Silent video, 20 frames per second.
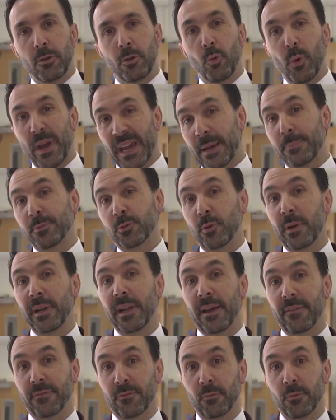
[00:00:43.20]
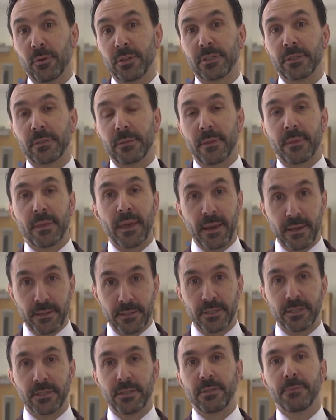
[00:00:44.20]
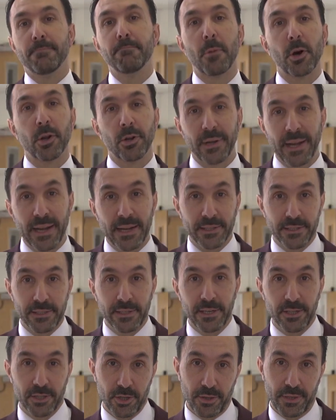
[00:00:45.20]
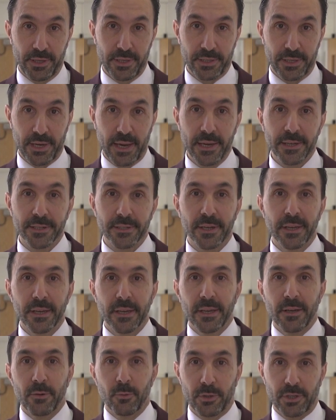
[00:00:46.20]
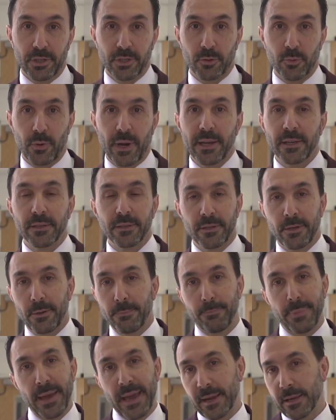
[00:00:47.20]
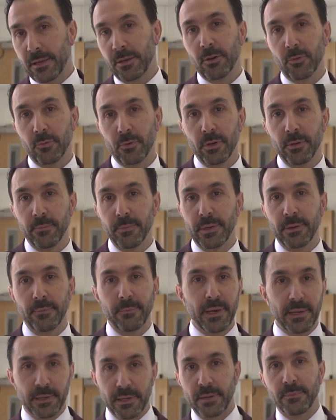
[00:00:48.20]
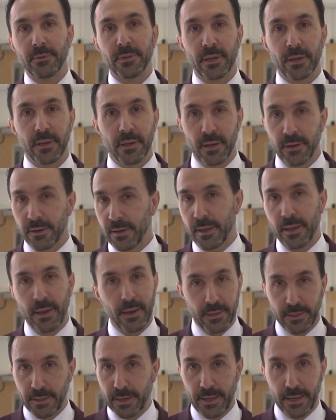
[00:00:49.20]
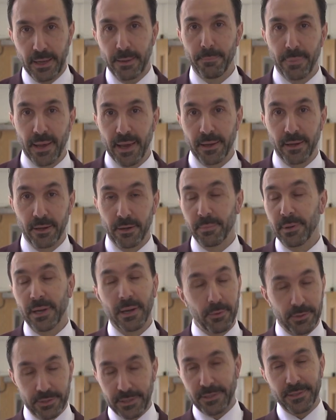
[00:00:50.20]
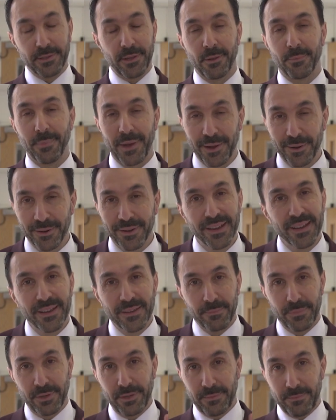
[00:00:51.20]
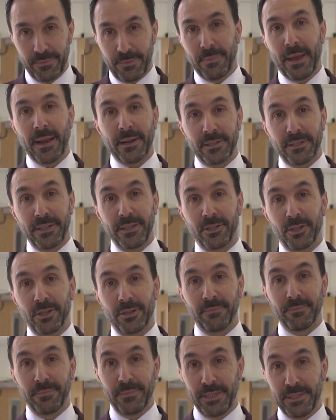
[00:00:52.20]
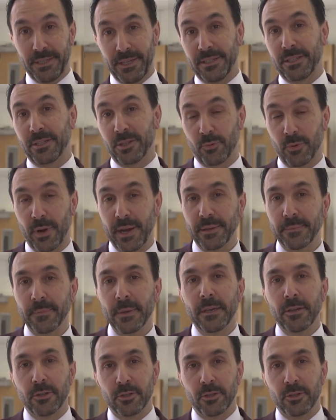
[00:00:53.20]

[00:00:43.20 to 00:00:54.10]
You wake up straight afterwards, thanks to modern anesthesia these days, which is great, and you're back in your room, and many times you think, how the heck did I get back here? But anyways, that's another matter, but anesthesia these days is great.